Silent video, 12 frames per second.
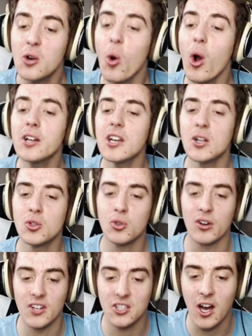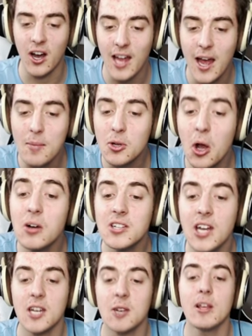Quite introvert I am.
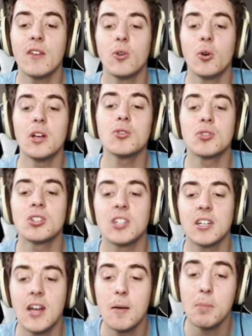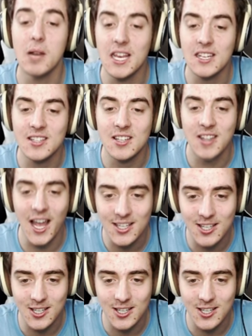Contact me if you're interested. Please, thank